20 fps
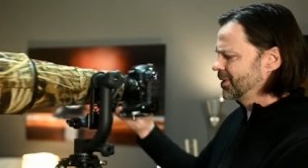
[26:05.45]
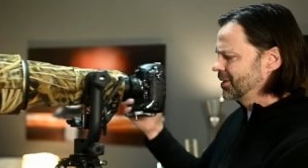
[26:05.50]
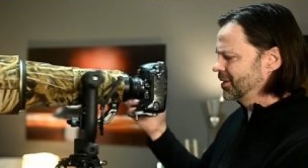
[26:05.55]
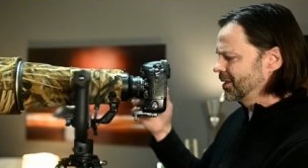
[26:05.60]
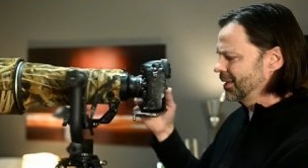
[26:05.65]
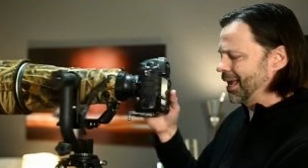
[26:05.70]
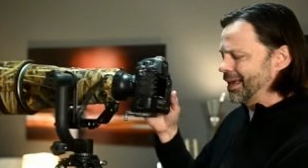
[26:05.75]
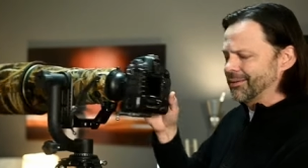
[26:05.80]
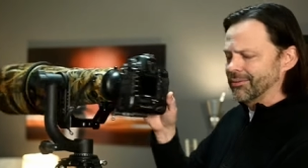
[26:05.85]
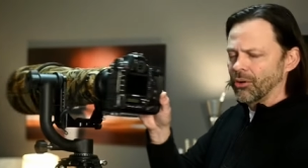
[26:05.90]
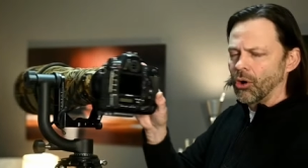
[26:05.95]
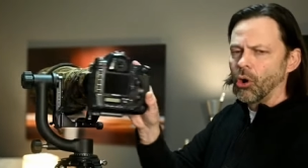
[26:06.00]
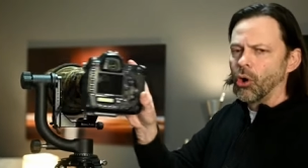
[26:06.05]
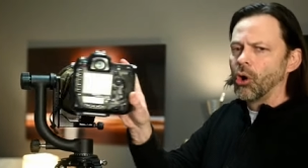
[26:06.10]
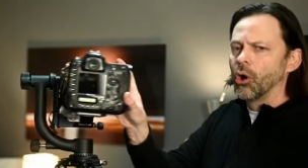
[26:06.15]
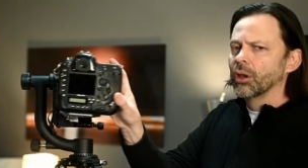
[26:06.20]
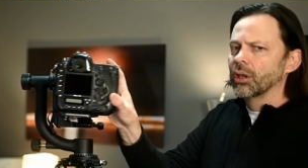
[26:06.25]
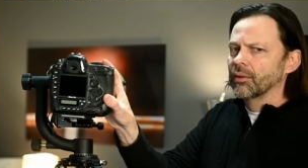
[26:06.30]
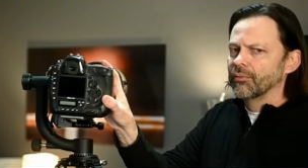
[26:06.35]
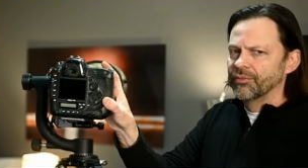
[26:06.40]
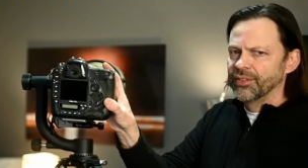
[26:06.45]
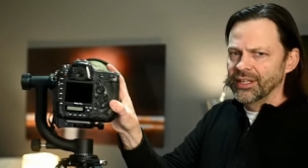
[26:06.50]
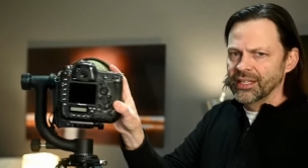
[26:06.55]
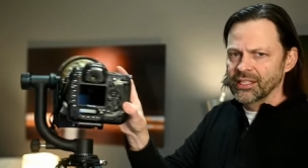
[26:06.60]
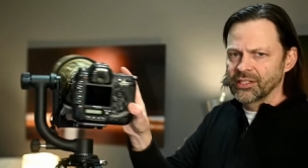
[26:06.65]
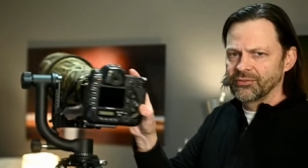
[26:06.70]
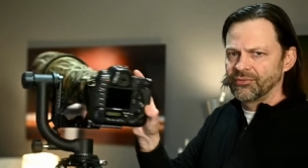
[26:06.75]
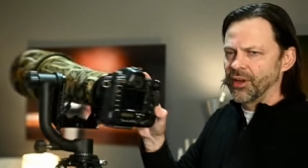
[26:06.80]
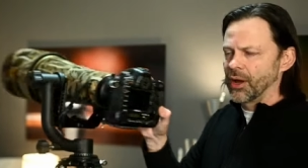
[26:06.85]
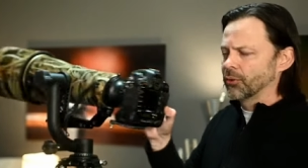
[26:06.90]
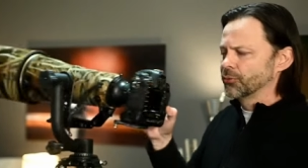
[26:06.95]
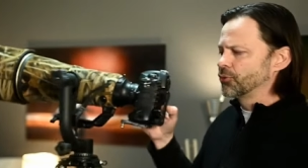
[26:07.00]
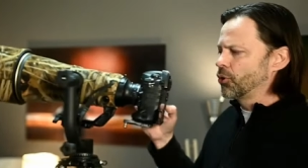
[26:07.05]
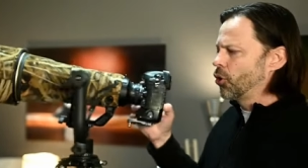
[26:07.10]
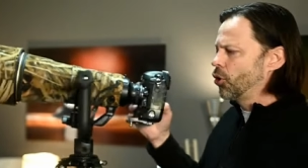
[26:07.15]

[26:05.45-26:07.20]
Again, all of these felt